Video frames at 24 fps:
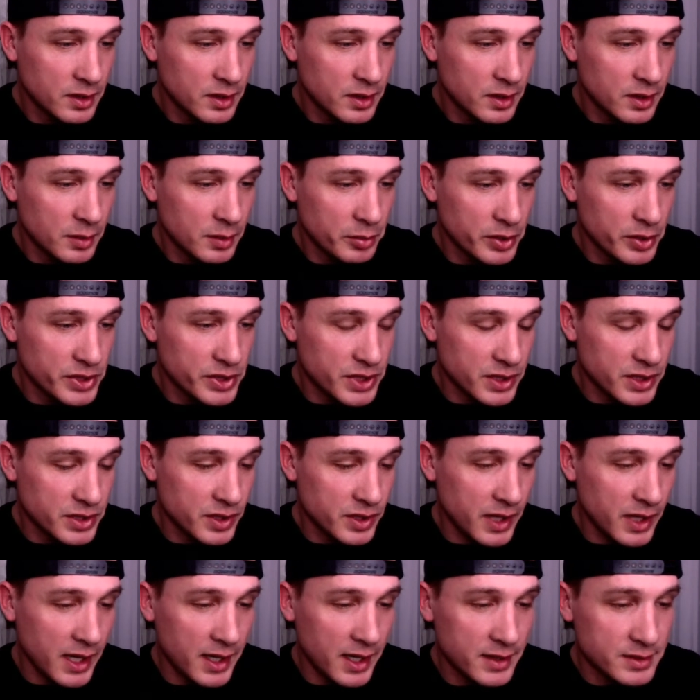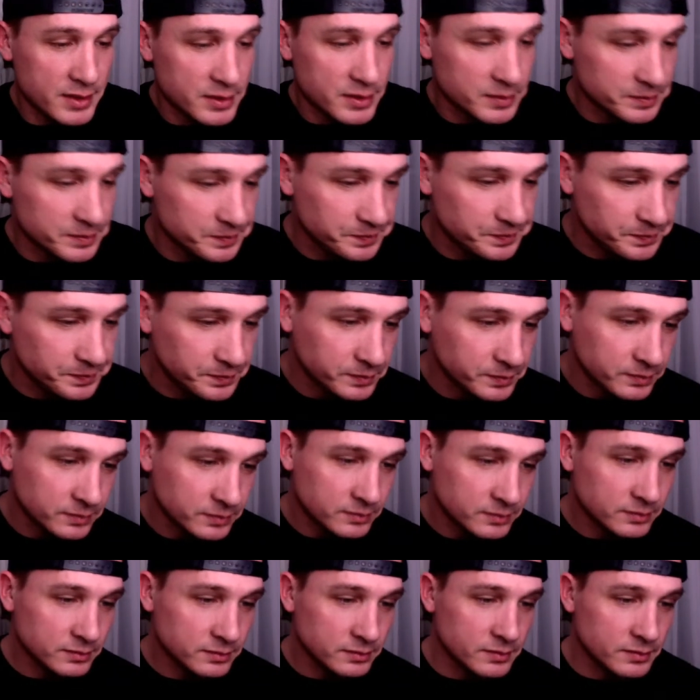Appreciate you guys.
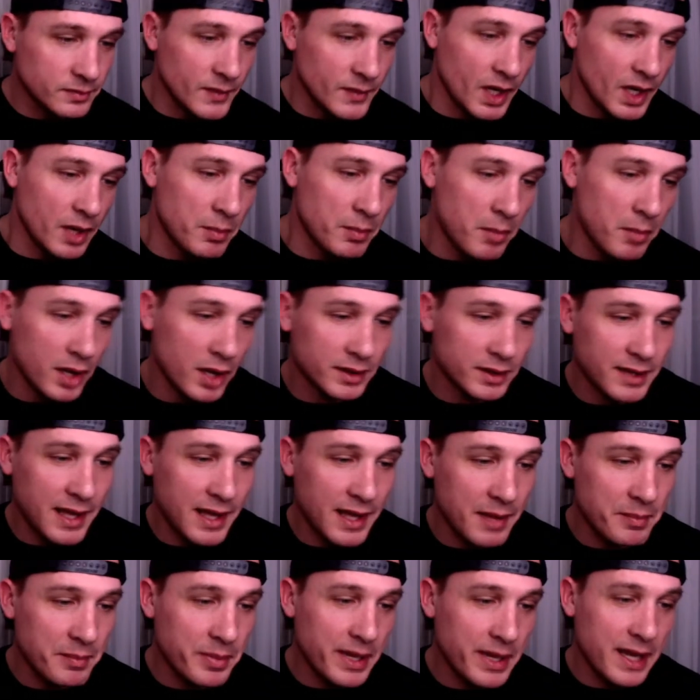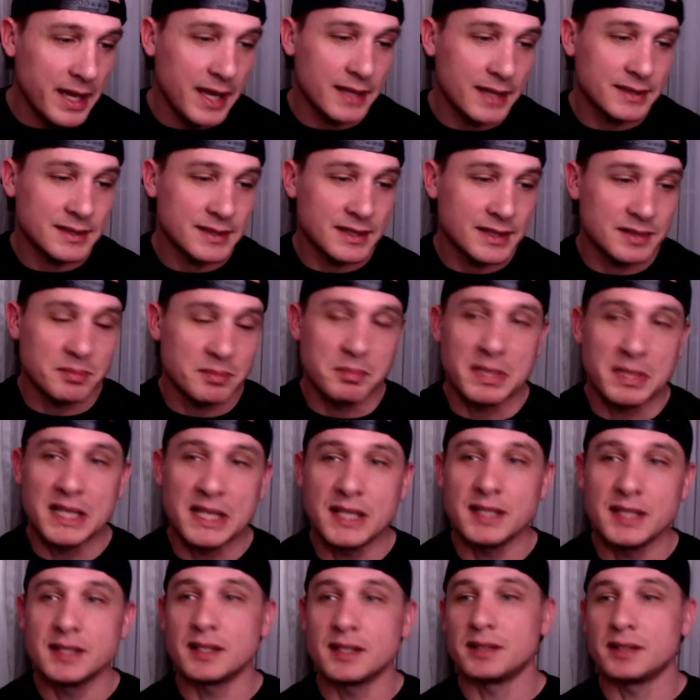Mark That Bag says,
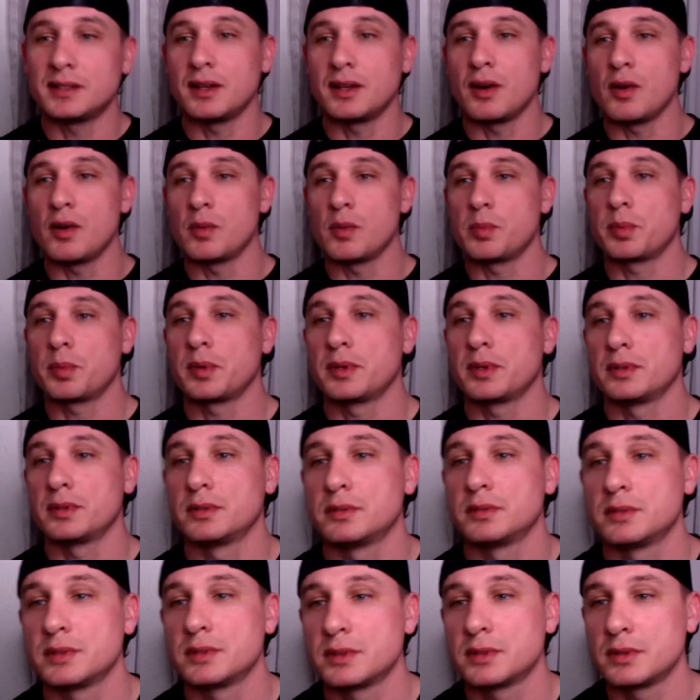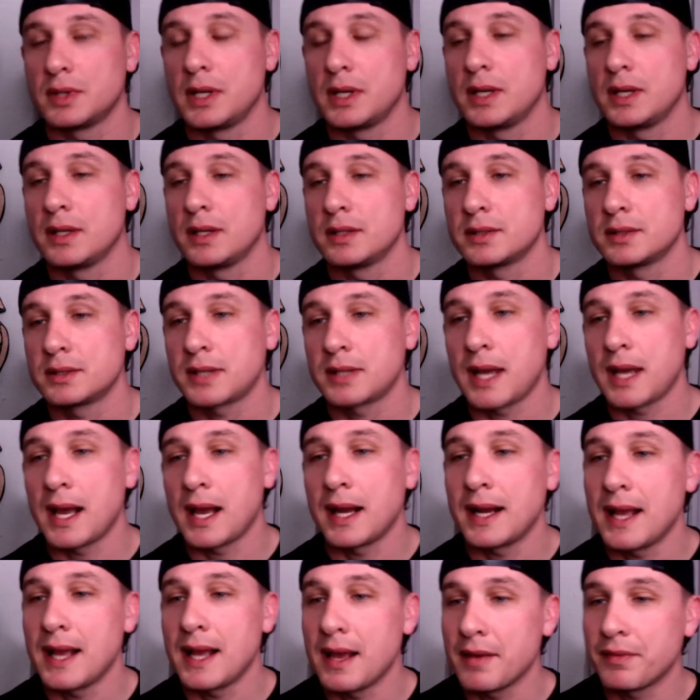mean to dope. Scott
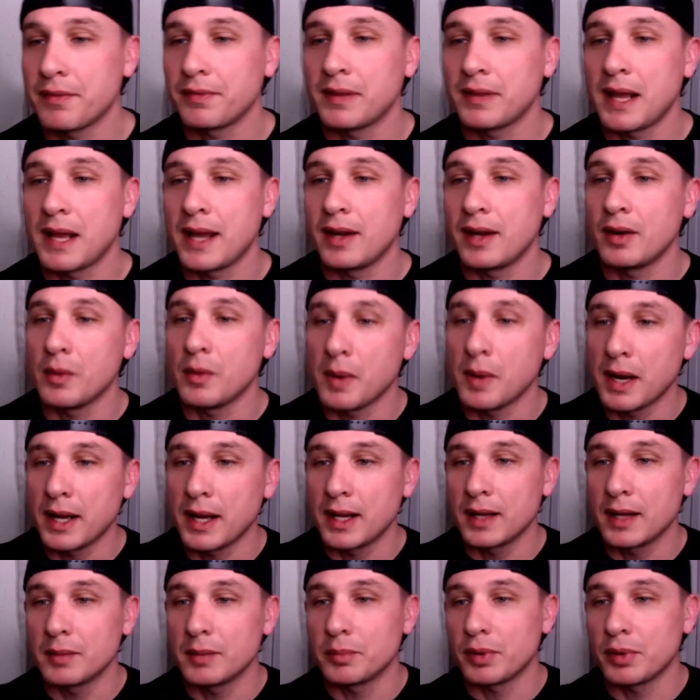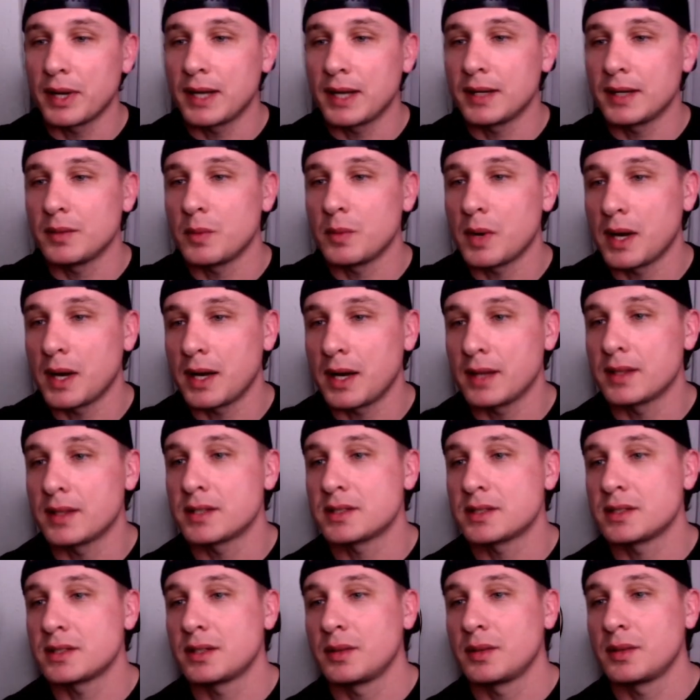F, Flying Hawaiian, Brandon
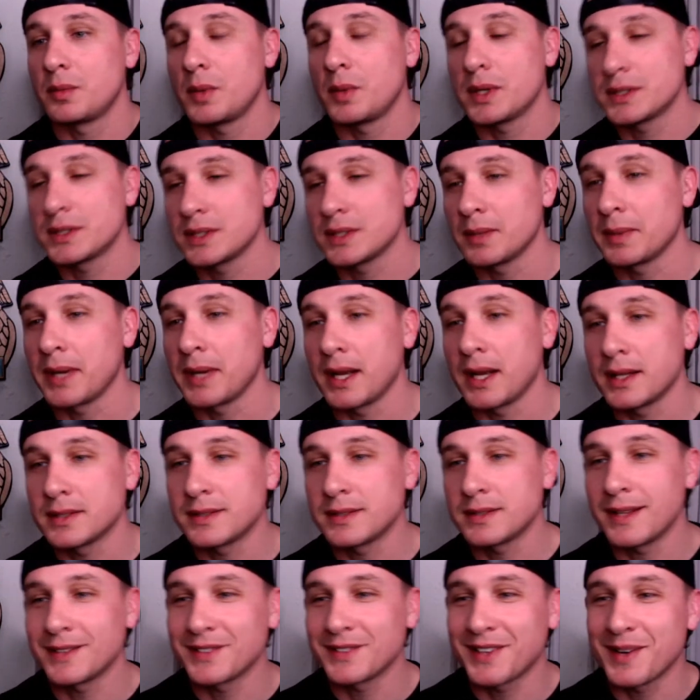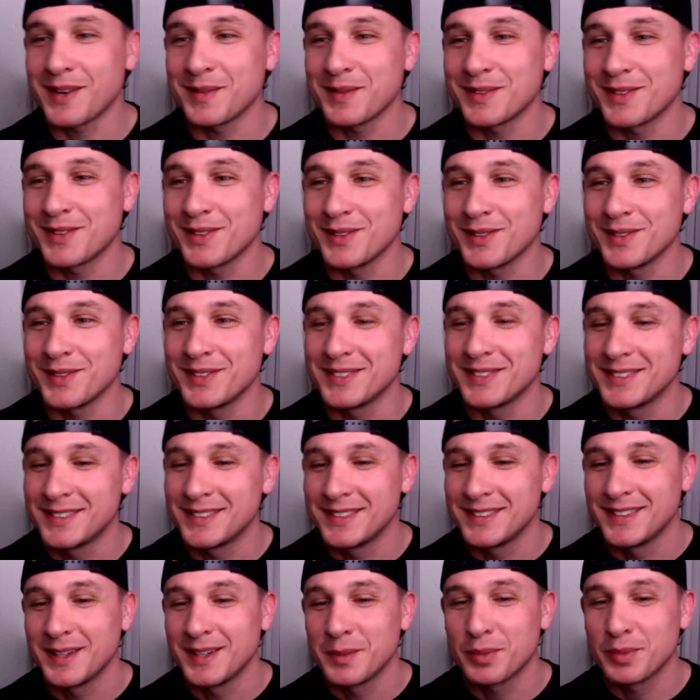Whites. What's up, guys? Thanks for coming through.
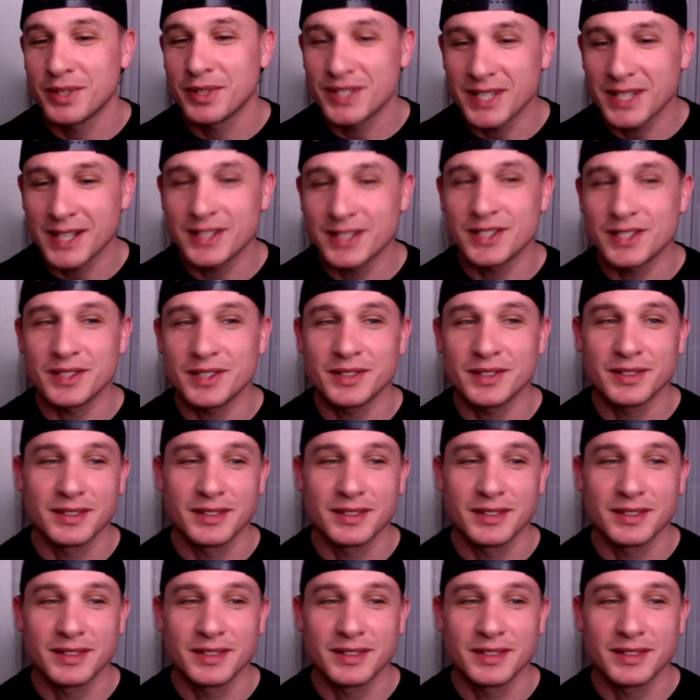Appreciate you.